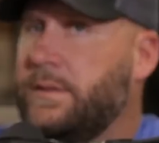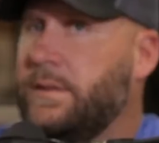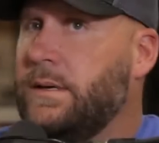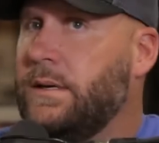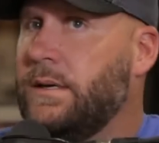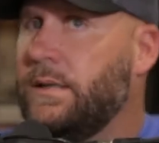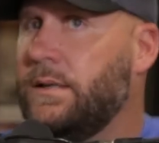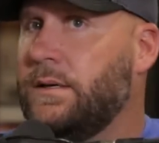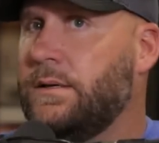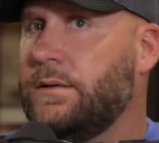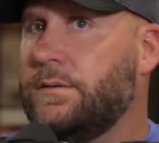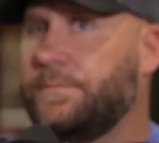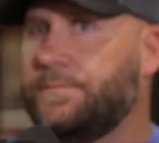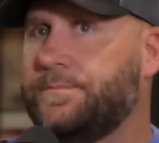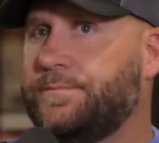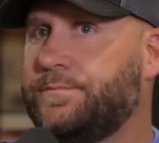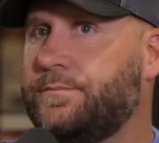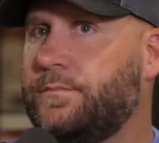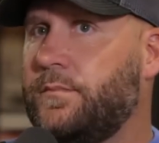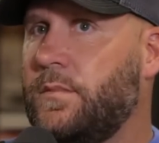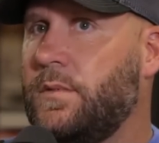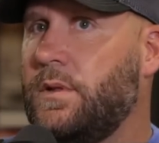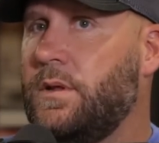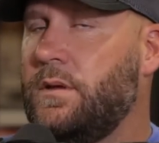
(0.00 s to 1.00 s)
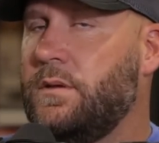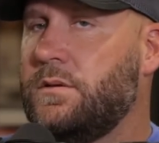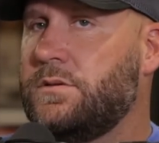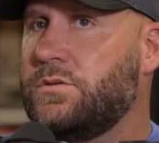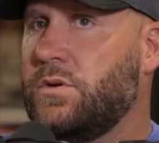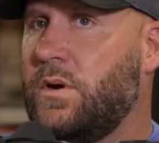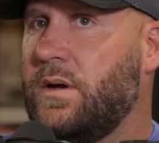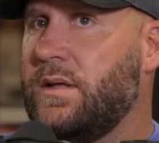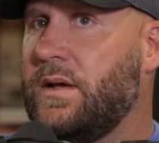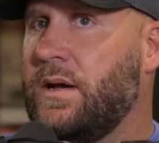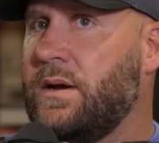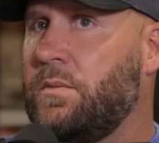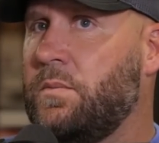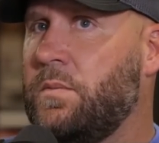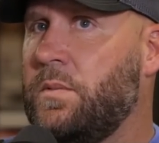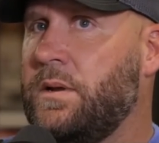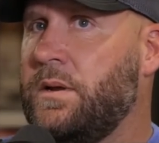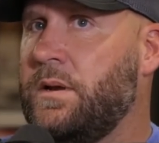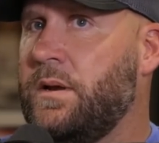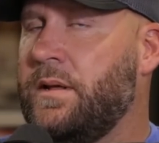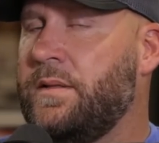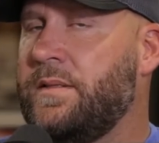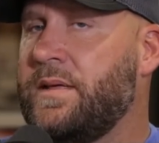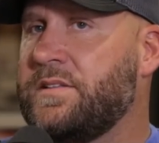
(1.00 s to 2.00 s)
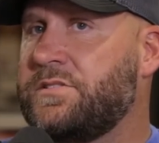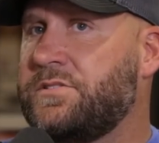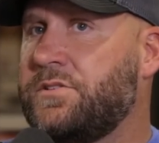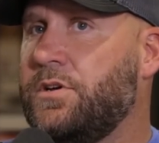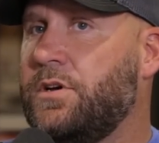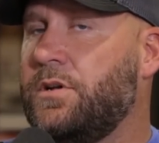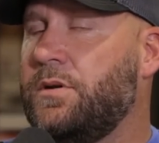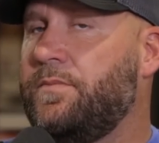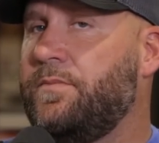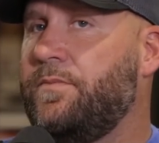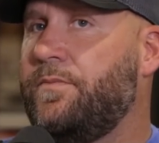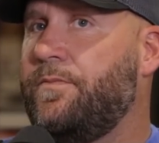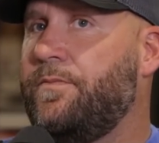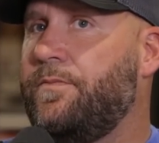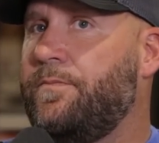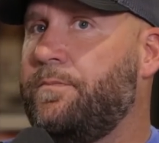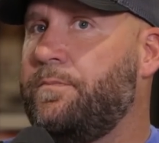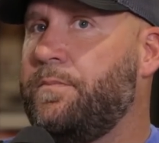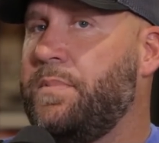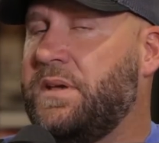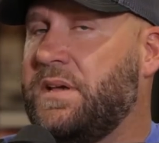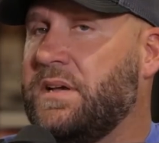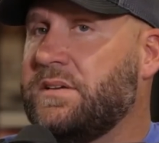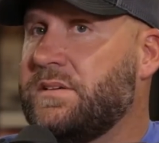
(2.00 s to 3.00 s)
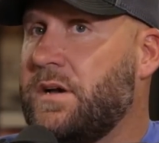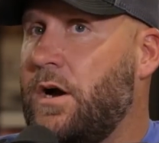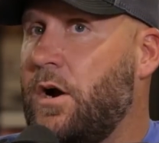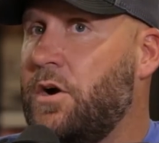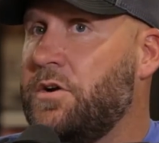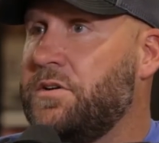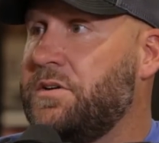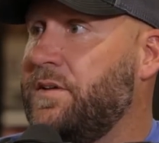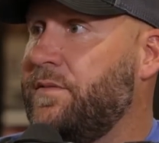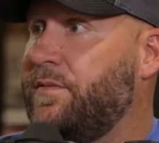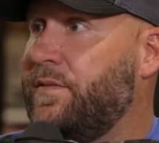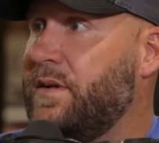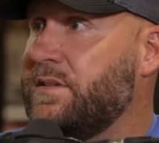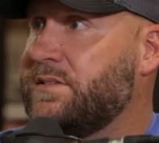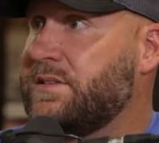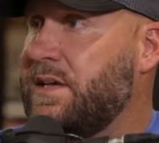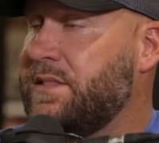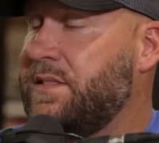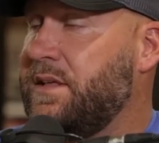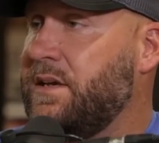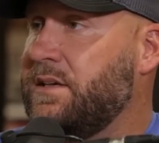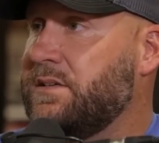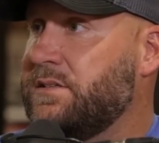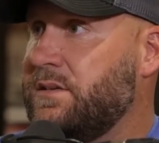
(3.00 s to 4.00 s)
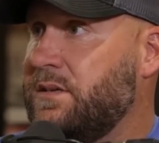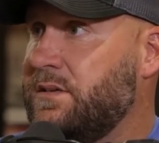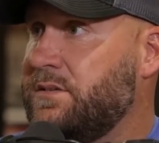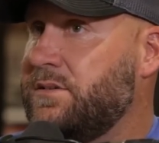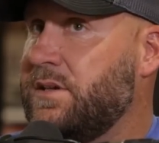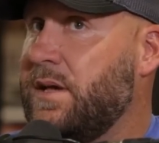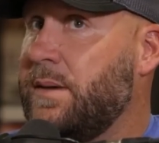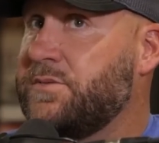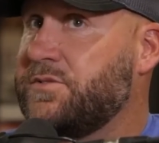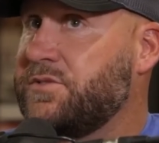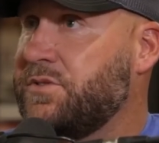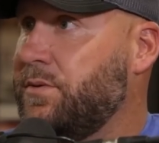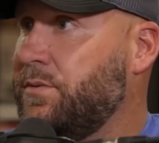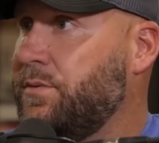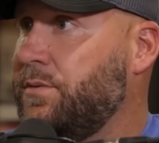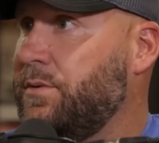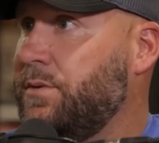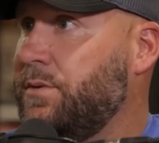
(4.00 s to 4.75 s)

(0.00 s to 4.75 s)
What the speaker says: And that's good because our defense, I think, is exceptional.